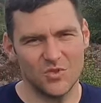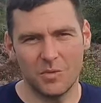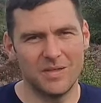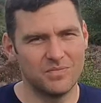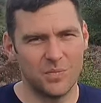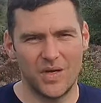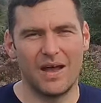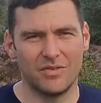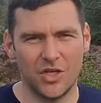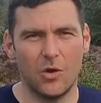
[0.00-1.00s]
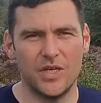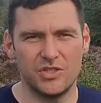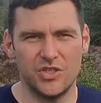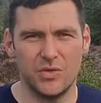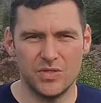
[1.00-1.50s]
know what I mean? We have no
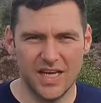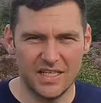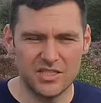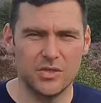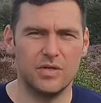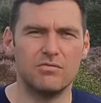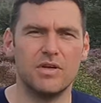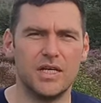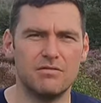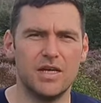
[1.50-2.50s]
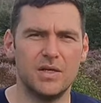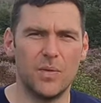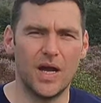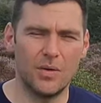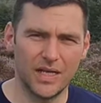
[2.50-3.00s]
issues and it's doing really, really
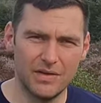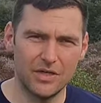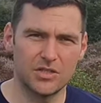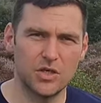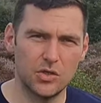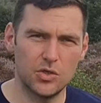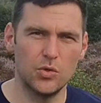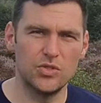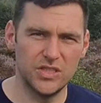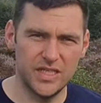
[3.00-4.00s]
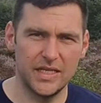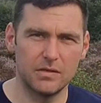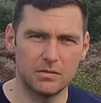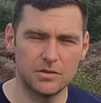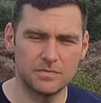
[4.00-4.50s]
well and giving us a good
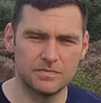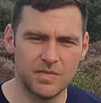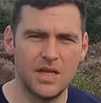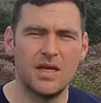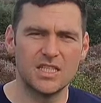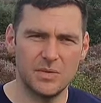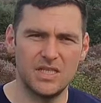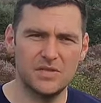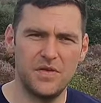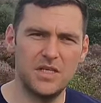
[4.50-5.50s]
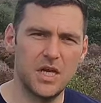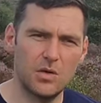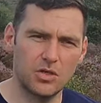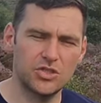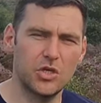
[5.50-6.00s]
yield. So in this
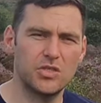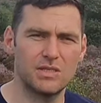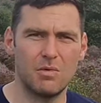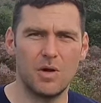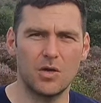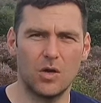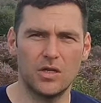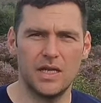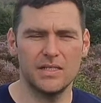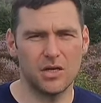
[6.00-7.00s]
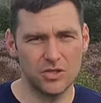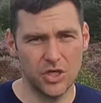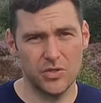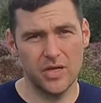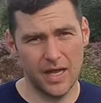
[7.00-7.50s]
video, I'll show you some of my colonies. I'll
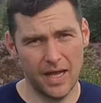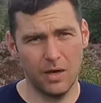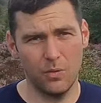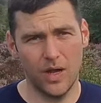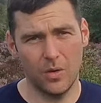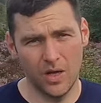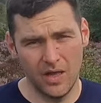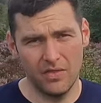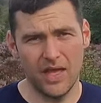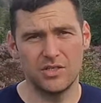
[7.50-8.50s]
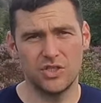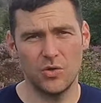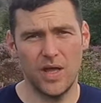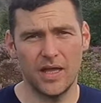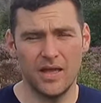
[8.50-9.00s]
show you how well they're
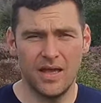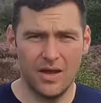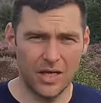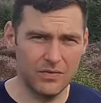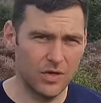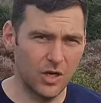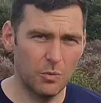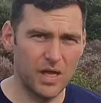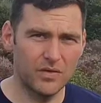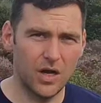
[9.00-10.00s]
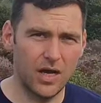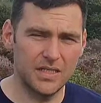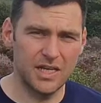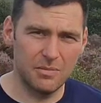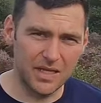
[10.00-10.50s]
doing. I'll give you a little bit of an
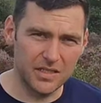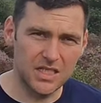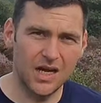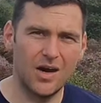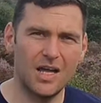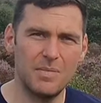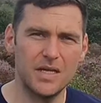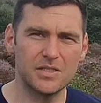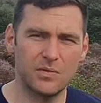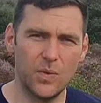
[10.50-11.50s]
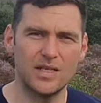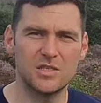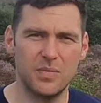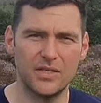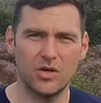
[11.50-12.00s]
idea about the timings of when
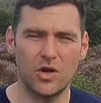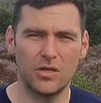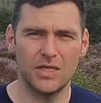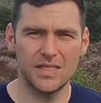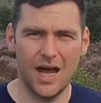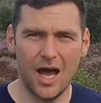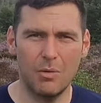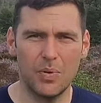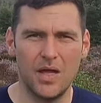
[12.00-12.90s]
to bring your colonies up,